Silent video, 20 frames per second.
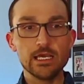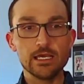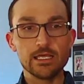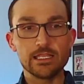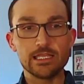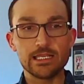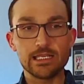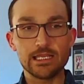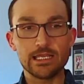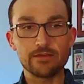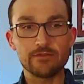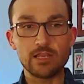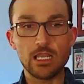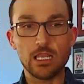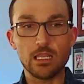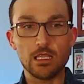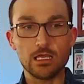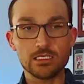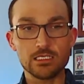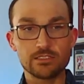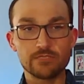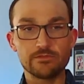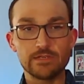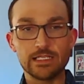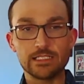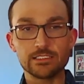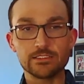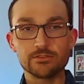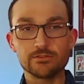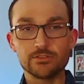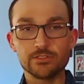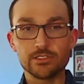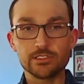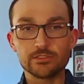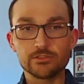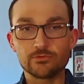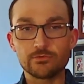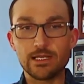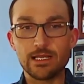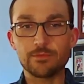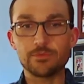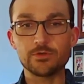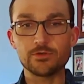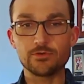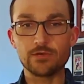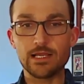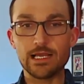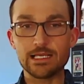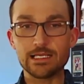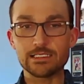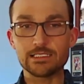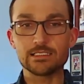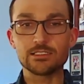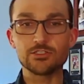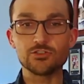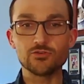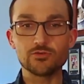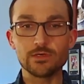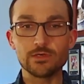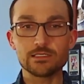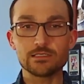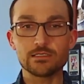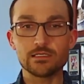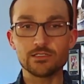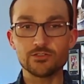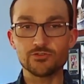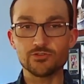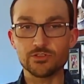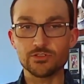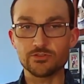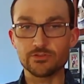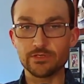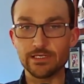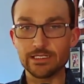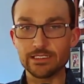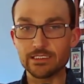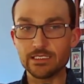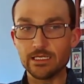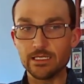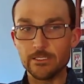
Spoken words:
that have lost value during the rapid rise of U.S. interest rates.